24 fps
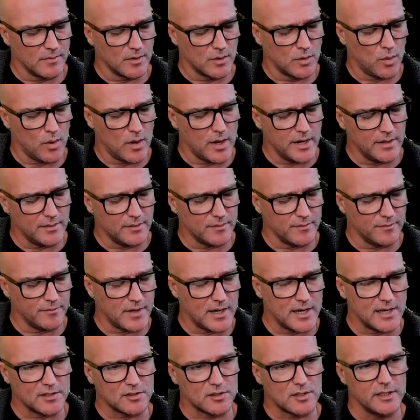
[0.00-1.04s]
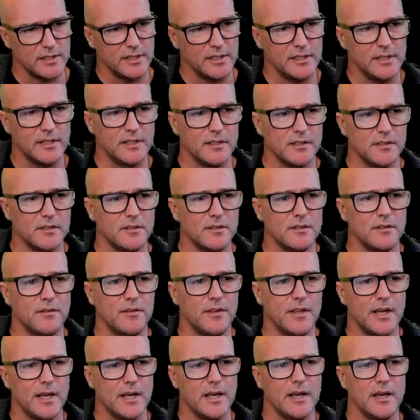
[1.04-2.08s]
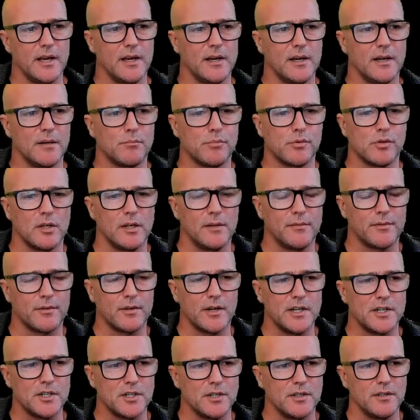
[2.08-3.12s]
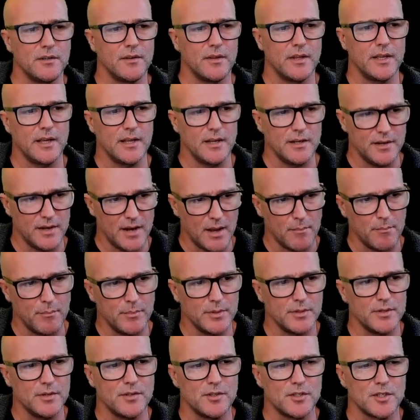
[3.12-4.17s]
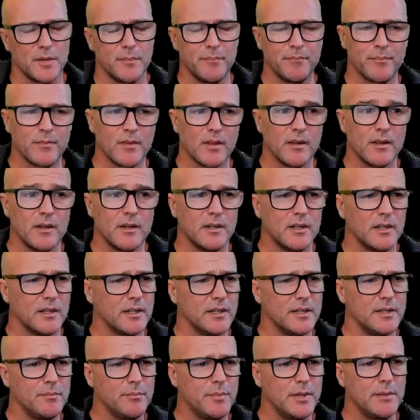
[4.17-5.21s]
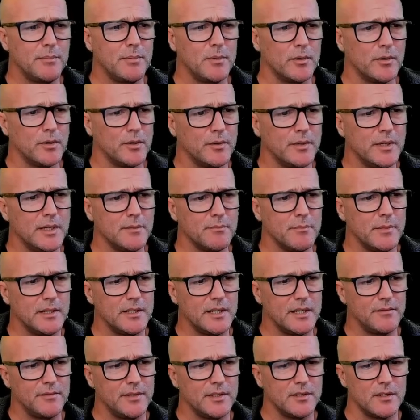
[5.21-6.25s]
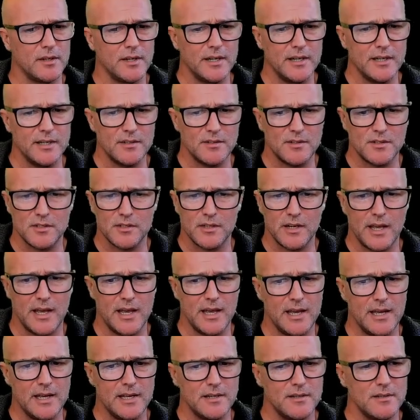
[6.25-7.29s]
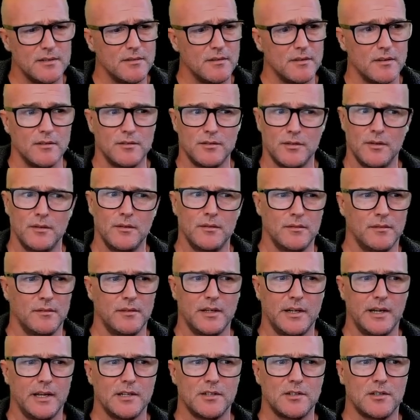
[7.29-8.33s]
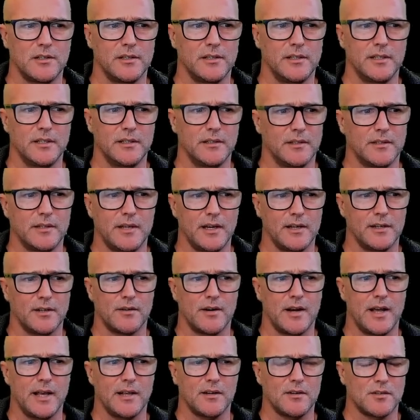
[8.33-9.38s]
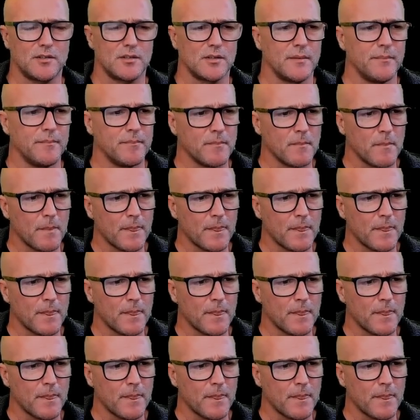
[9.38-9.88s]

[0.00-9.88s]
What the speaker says: quite vastly in their proliferation, their numbers, in people who eat meat-heavy diets, and so that actually counteracts